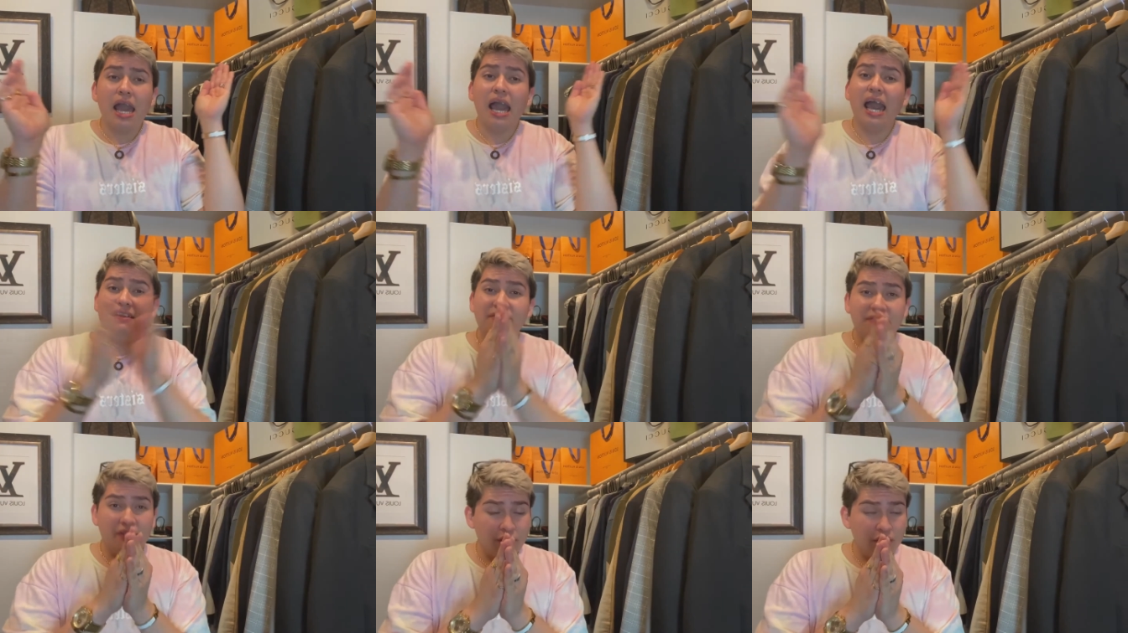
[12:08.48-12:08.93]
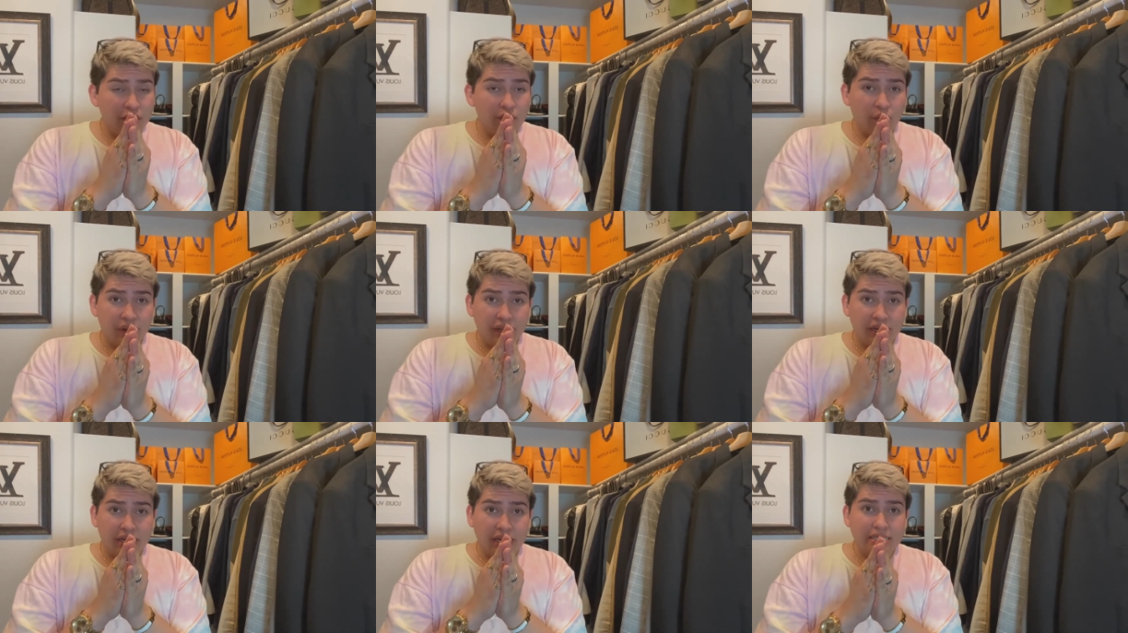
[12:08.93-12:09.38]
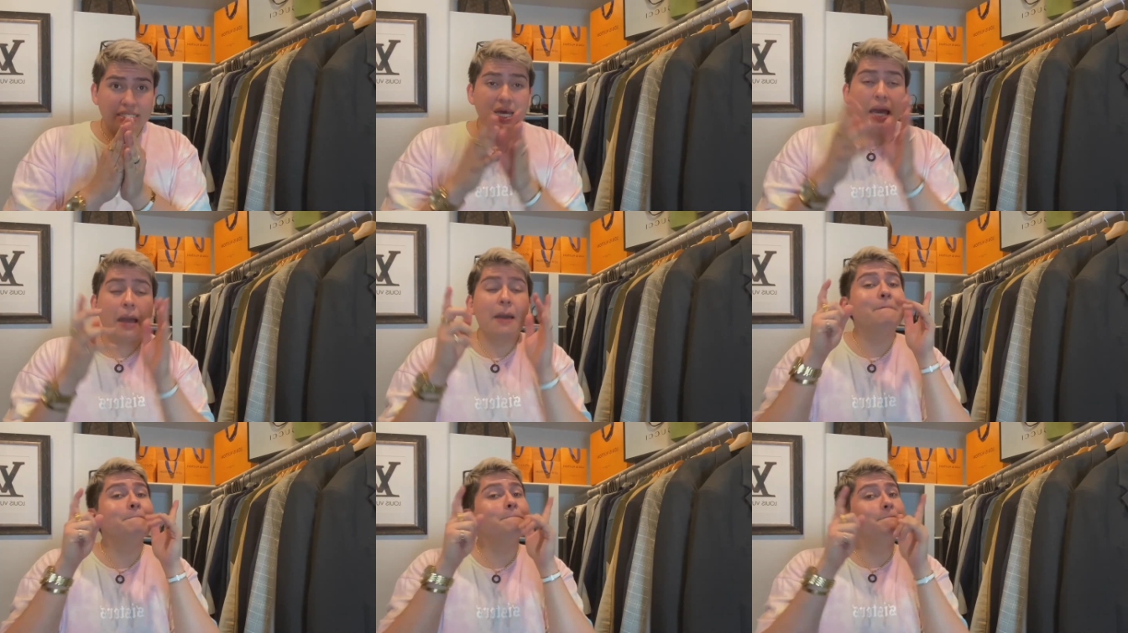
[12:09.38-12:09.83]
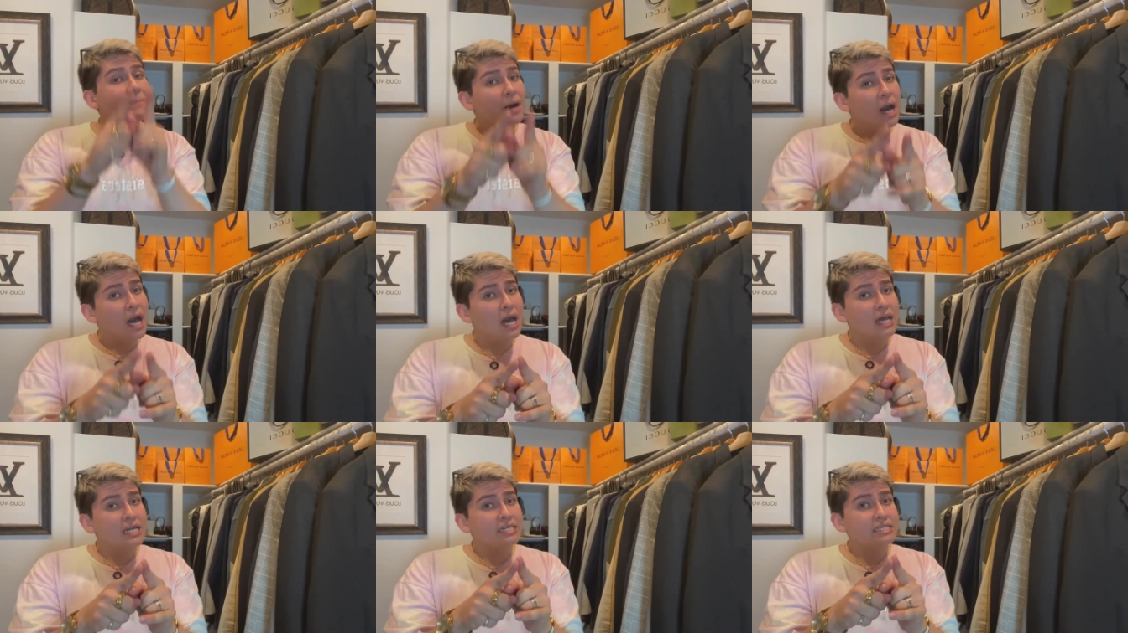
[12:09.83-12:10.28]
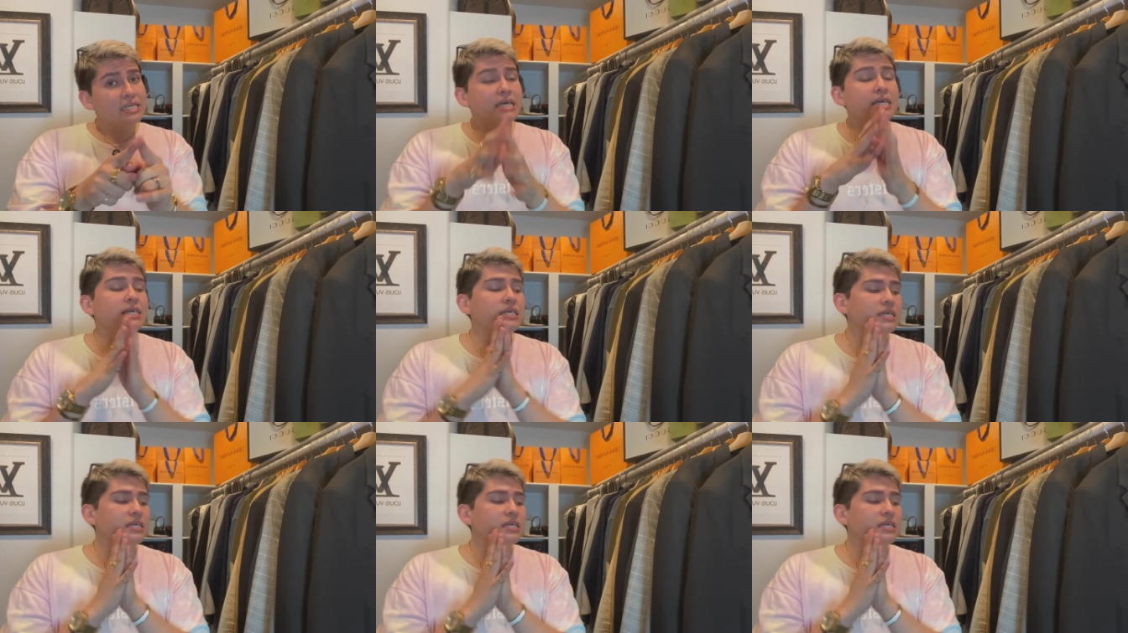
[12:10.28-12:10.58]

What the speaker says: and very unorganized. But